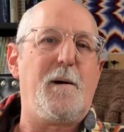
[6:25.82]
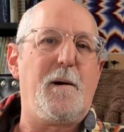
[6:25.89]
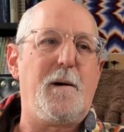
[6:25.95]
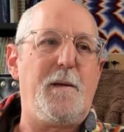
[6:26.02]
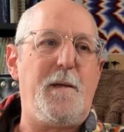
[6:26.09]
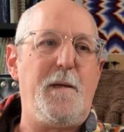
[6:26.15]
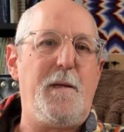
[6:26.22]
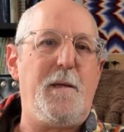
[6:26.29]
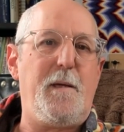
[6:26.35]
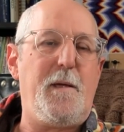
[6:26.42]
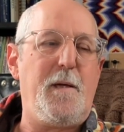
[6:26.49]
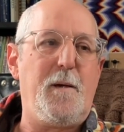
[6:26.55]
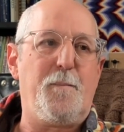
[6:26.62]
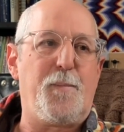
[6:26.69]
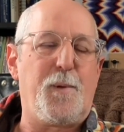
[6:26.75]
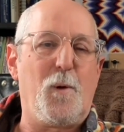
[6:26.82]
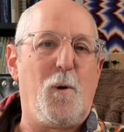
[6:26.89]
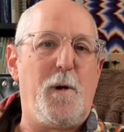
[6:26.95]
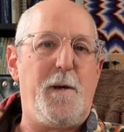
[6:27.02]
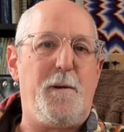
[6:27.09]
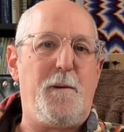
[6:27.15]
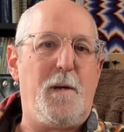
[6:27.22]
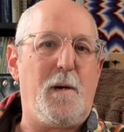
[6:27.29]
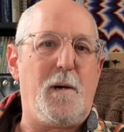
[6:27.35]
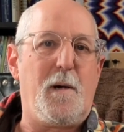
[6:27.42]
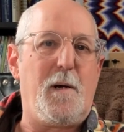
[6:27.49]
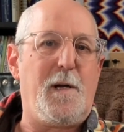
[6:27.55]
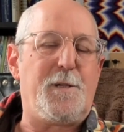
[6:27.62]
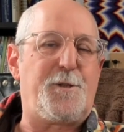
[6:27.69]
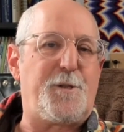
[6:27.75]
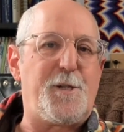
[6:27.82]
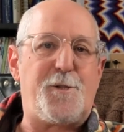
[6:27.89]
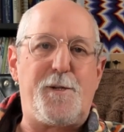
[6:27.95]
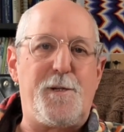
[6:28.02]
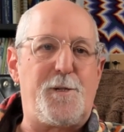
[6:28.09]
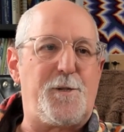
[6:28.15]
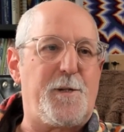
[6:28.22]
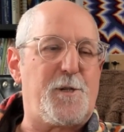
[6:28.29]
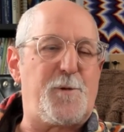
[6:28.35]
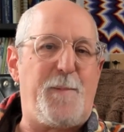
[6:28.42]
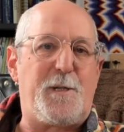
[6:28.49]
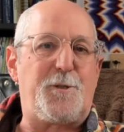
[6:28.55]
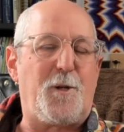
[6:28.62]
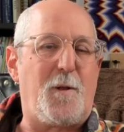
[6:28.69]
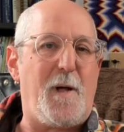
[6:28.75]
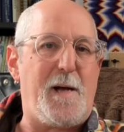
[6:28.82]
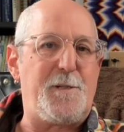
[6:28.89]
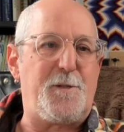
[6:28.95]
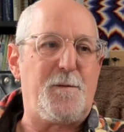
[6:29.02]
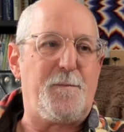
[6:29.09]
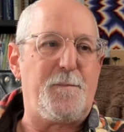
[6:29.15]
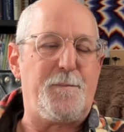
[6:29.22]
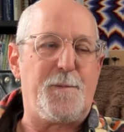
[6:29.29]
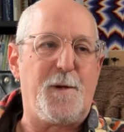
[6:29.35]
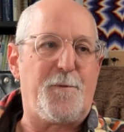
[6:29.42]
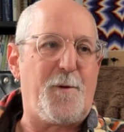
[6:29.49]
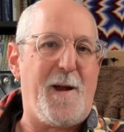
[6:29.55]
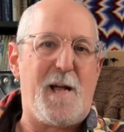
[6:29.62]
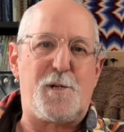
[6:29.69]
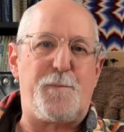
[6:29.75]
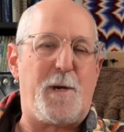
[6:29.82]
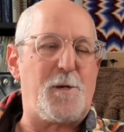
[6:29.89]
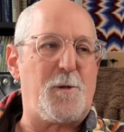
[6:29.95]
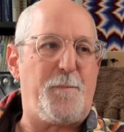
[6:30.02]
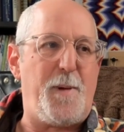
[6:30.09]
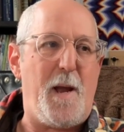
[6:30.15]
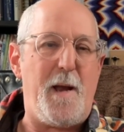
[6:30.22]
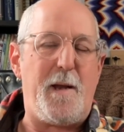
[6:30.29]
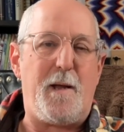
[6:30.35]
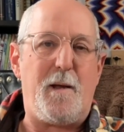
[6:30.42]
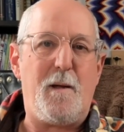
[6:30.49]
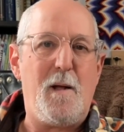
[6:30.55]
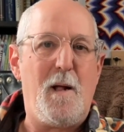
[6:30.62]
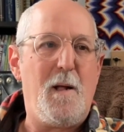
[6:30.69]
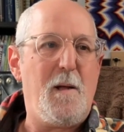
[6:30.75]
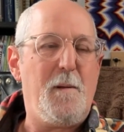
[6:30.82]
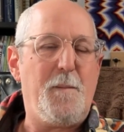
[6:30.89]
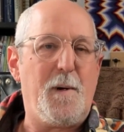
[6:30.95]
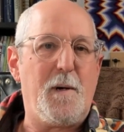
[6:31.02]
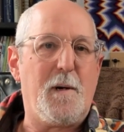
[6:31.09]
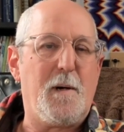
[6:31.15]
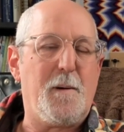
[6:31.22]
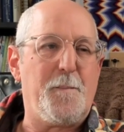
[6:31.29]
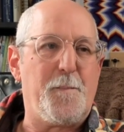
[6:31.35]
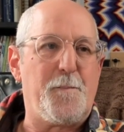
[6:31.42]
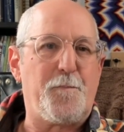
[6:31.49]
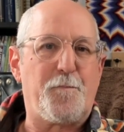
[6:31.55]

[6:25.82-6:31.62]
He employed assistants that specialized in different aspects of painting, and